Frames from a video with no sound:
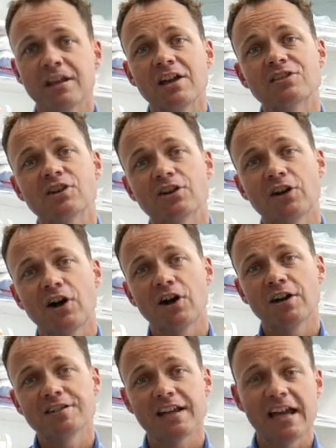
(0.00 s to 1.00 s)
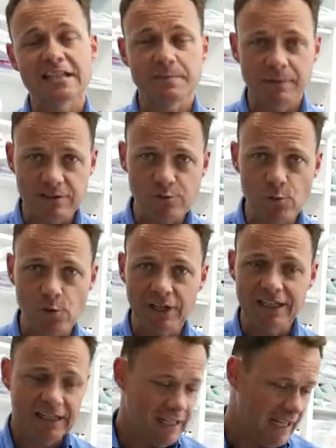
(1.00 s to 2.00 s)
So guys, as a bit of
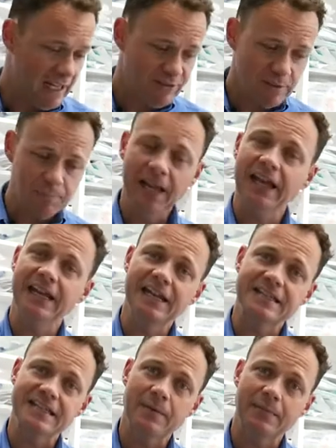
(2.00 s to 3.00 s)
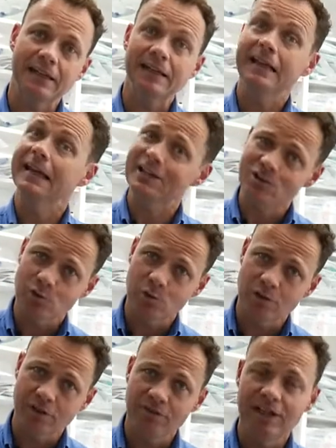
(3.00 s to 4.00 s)
warning, if your pet eats something it
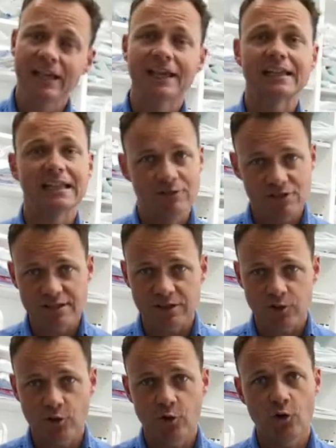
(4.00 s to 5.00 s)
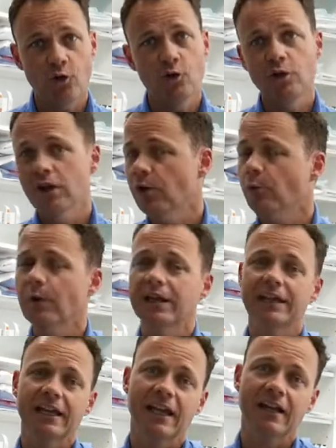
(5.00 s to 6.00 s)
shouldn't have, give us a call. We
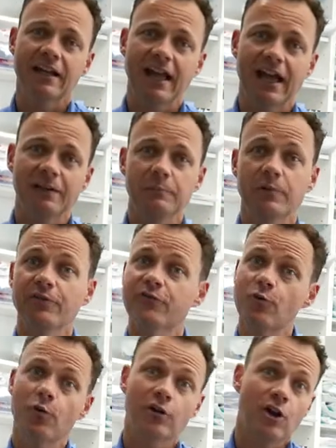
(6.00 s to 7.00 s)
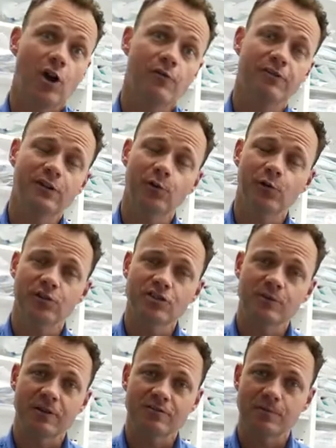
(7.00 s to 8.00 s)
can get it out before it hopefully causes
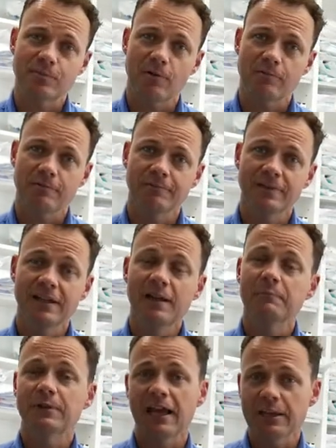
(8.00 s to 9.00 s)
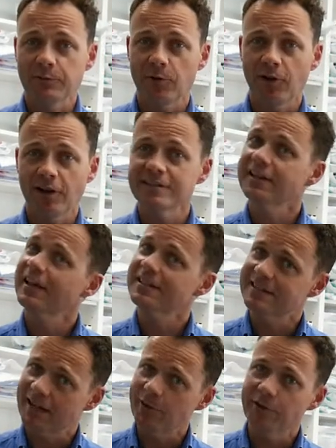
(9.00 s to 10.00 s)
too much of a problem. But otherwise,
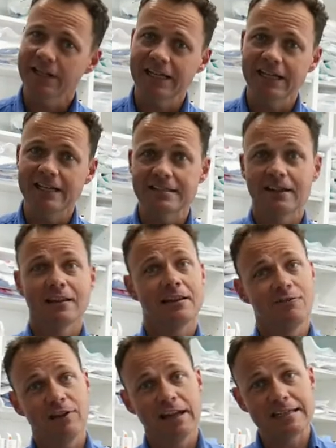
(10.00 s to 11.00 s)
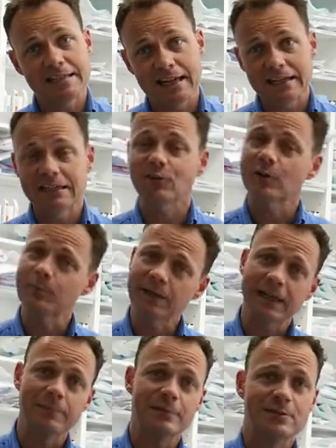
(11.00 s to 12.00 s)
tell the kids, the vet said you've got to
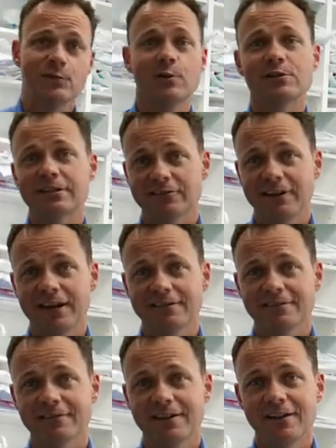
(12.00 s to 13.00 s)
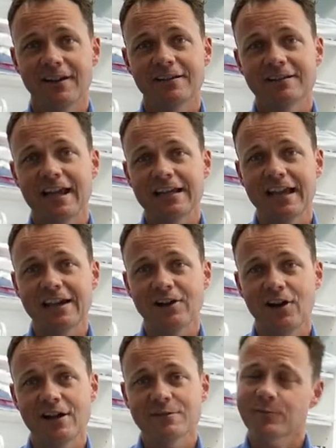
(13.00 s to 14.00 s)
pick up your toys on the ground. Take care
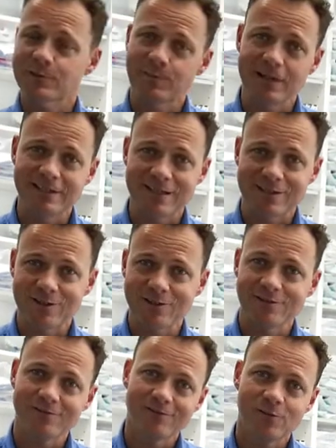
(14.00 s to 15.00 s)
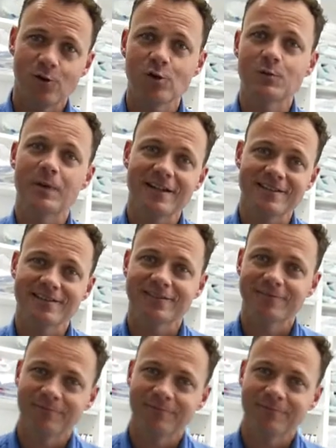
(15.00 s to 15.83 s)
guys, and we'll speak to you soon. All the best.